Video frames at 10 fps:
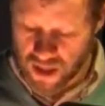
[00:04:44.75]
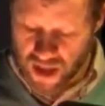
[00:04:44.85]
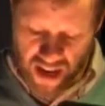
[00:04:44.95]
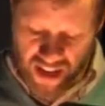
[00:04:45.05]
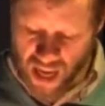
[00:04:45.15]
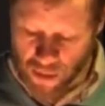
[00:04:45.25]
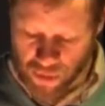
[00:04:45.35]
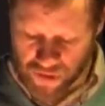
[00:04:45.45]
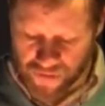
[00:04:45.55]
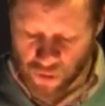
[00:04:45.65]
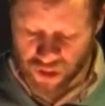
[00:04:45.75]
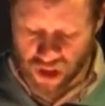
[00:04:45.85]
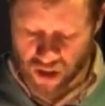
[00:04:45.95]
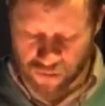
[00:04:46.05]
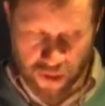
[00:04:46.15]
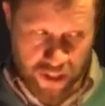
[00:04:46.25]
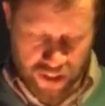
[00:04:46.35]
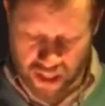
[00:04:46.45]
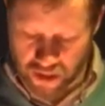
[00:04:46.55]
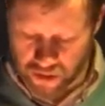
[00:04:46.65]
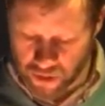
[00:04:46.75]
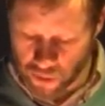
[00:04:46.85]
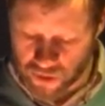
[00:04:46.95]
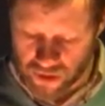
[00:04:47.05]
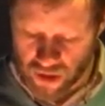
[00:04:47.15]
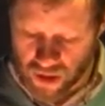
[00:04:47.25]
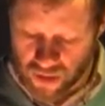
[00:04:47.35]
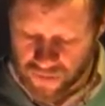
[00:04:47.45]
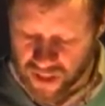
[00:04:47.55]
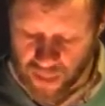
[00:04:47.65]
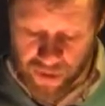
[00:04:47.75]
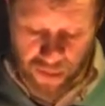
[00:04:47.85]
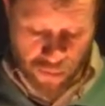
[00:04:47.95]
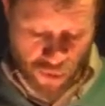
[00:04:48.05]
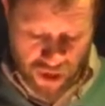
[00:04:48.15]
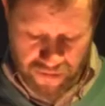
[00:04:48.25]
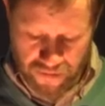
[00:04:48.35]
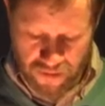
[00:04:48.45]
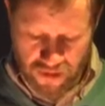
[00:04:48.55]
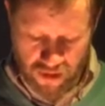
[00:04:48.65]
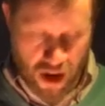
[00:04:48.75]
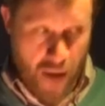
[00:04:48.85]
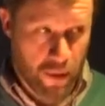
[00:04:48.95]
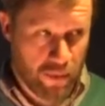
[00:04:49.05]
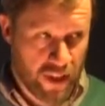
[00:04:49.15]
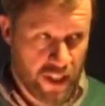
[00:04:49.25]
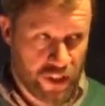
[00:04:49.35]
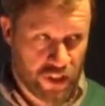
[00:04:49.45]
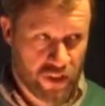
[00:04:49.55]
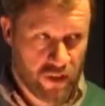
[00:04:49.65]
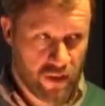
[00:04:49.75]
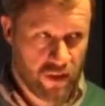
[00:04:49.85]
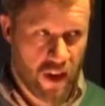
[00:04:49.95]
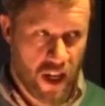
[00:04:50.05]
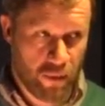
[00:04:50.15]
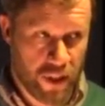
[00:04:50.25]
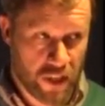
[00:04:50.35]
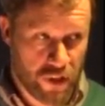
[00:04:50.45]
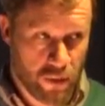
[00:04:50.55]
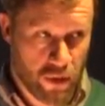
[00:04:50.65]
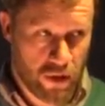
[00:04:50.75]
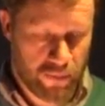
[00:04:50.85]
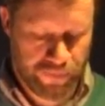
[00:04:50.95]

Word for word: I came up with a few stock phrases I could use, keeping it brief, commonplace, unobjectionable.